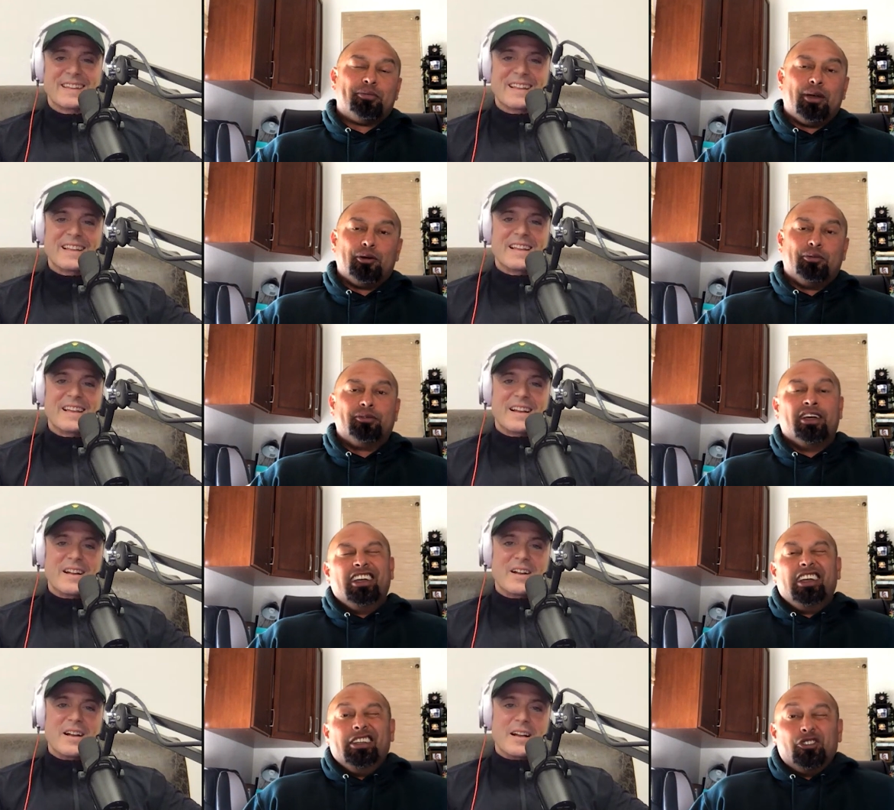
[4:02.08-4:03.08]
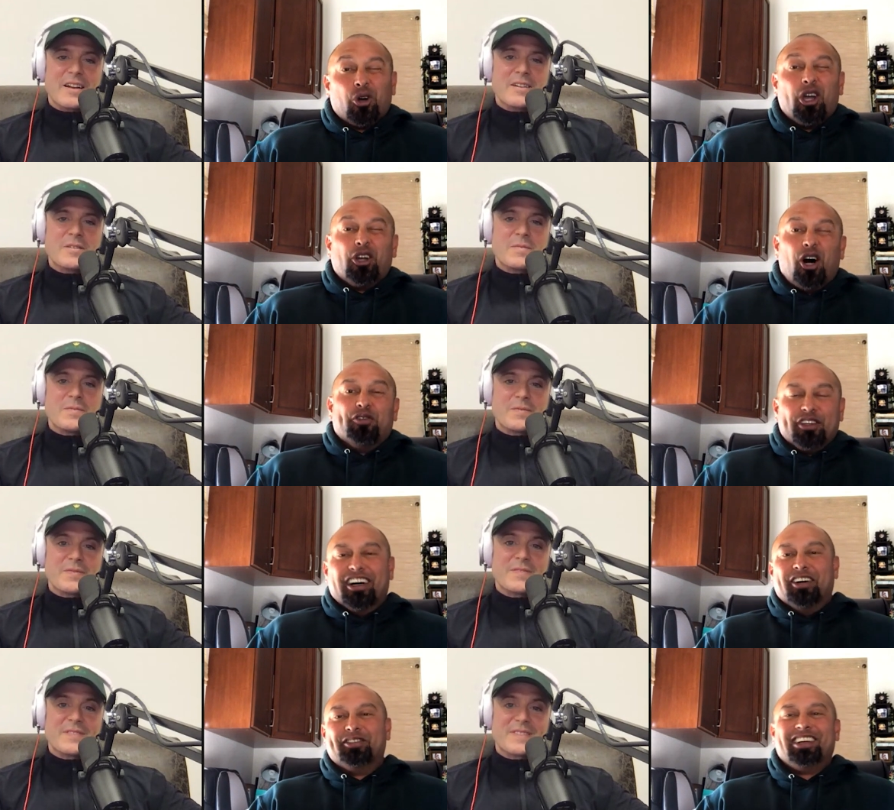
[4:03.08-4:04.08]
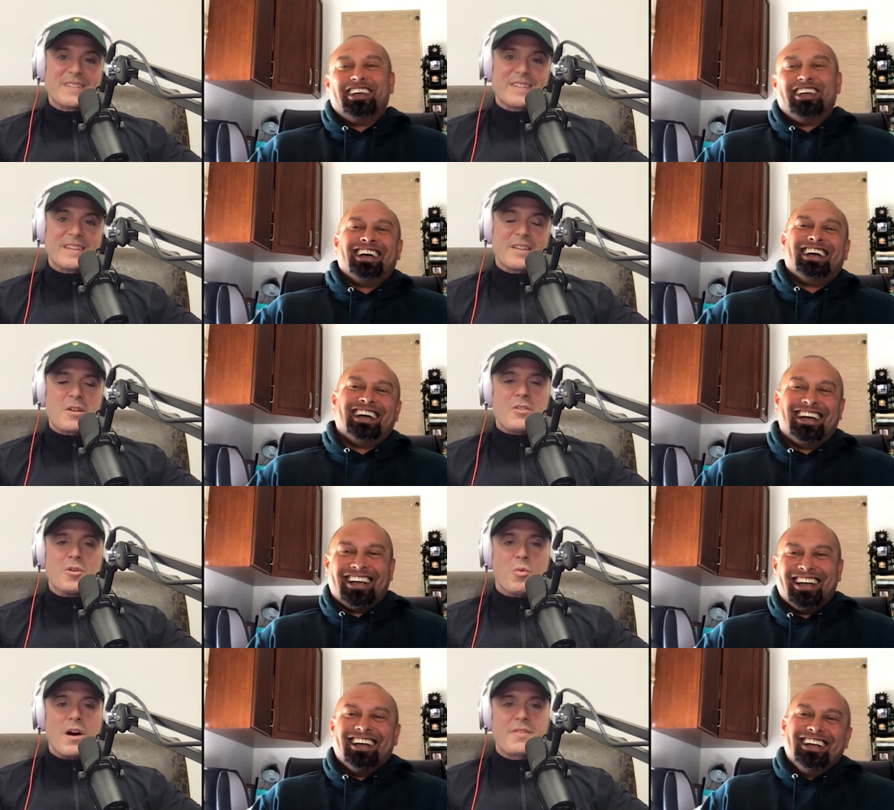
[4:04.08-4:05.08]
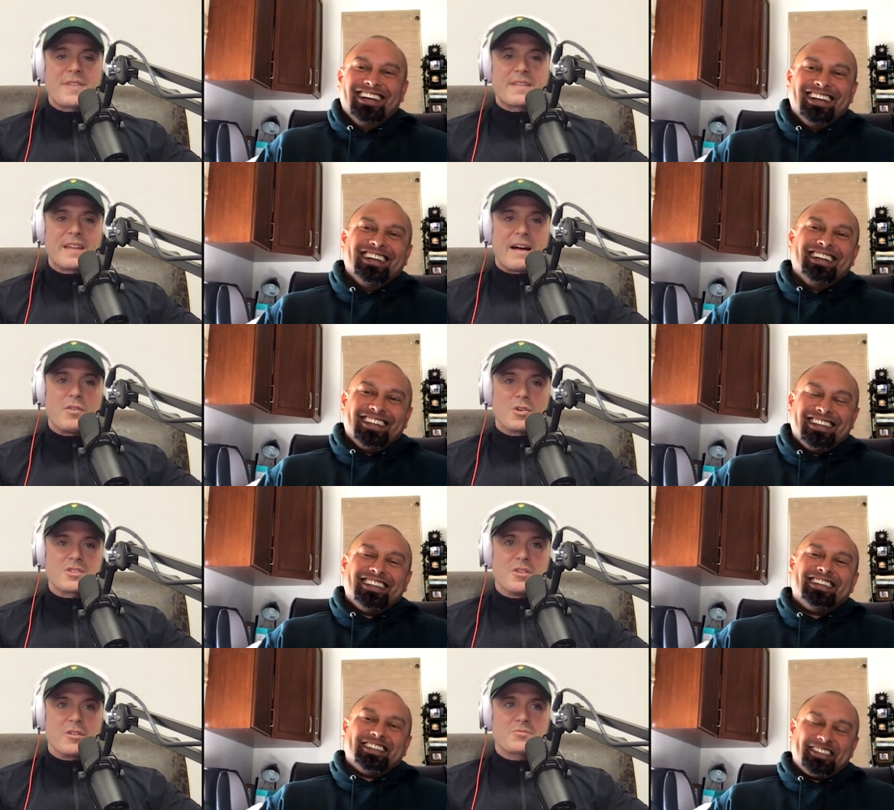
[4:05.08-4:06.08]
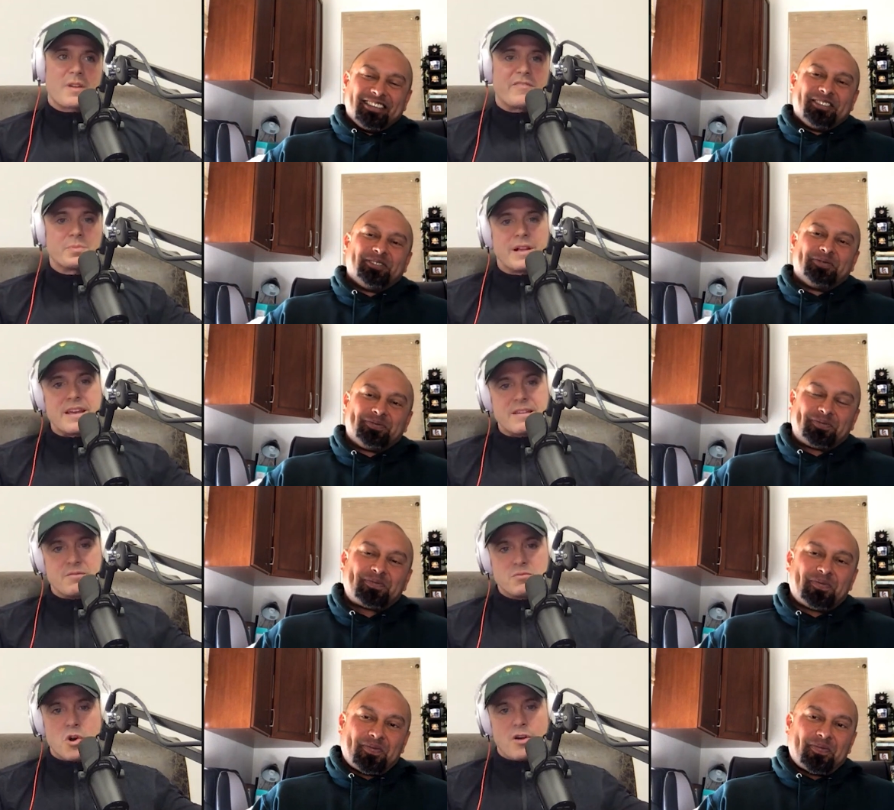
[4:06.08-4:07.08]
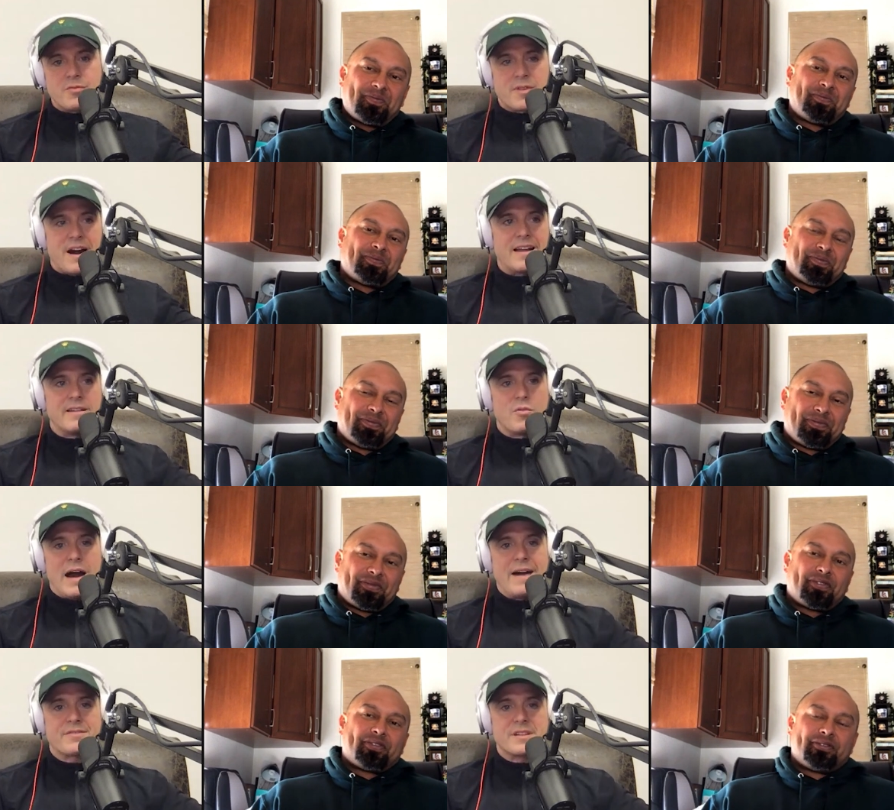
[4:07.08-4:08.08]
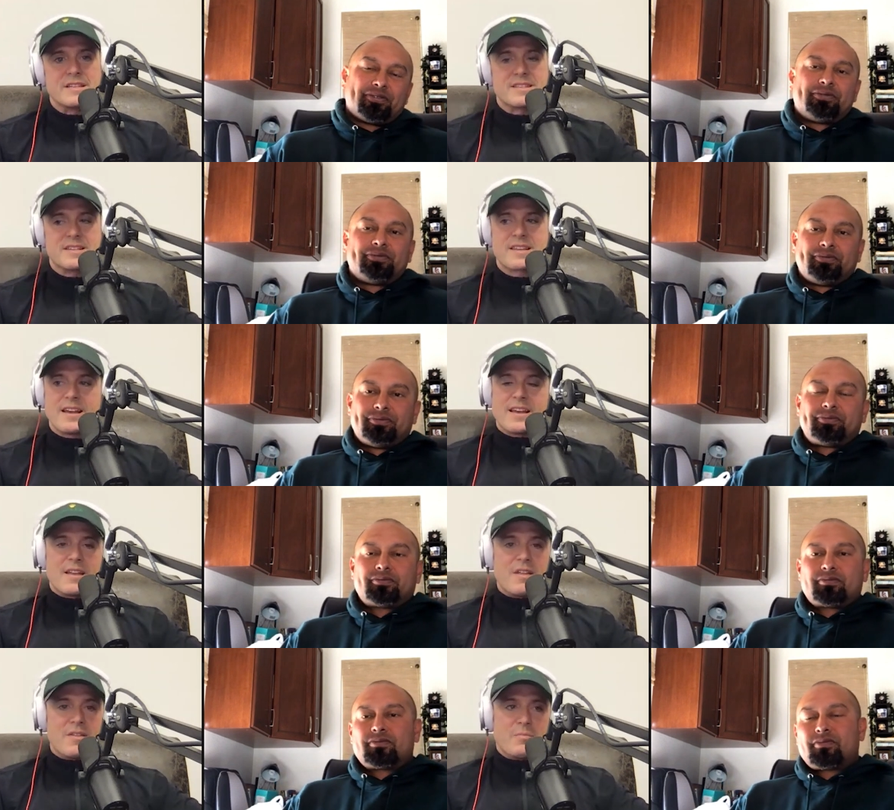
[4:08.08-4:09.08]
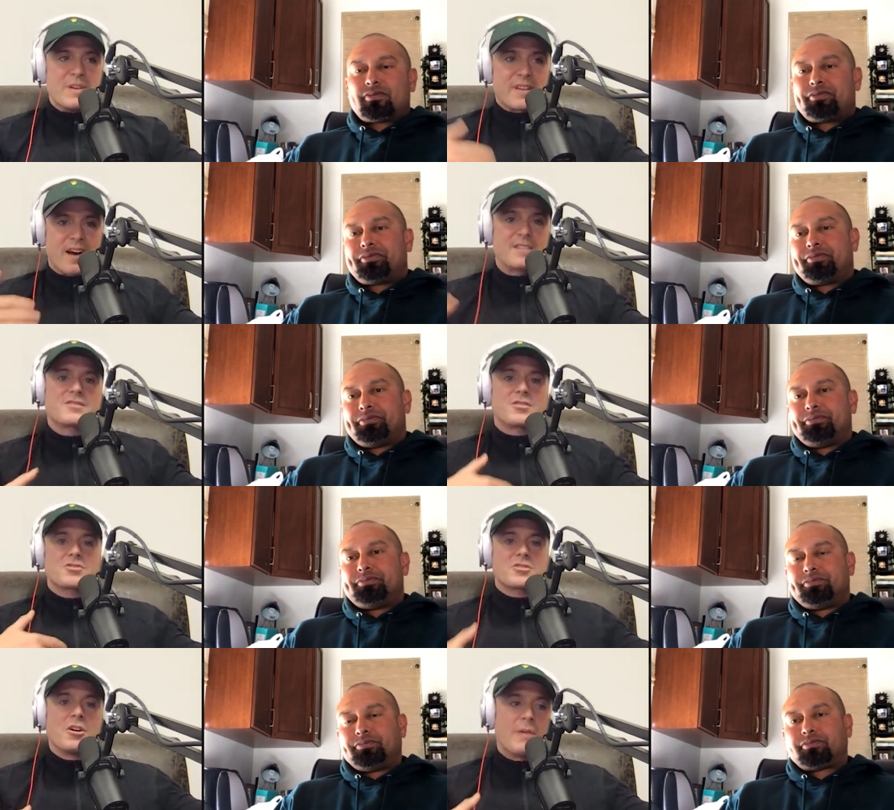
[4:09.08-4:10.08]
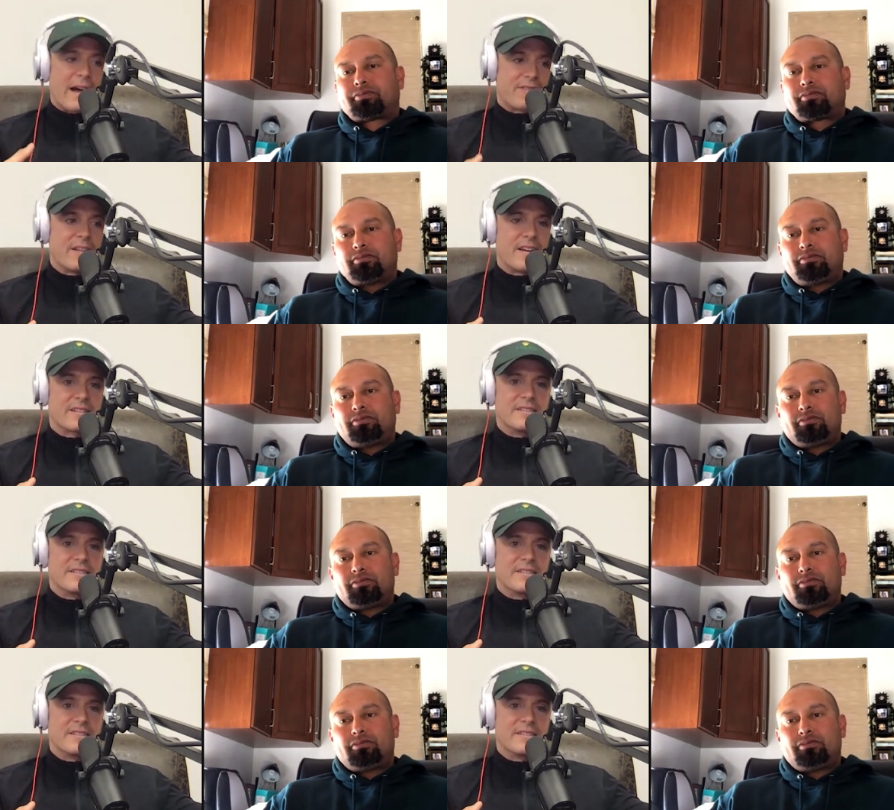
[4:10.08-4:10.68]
Speaker 1: be able to enjoy golf enough.
Speaker 2: One thing that I've always noticed when I've played golf with high-level athletes is because they're so athletically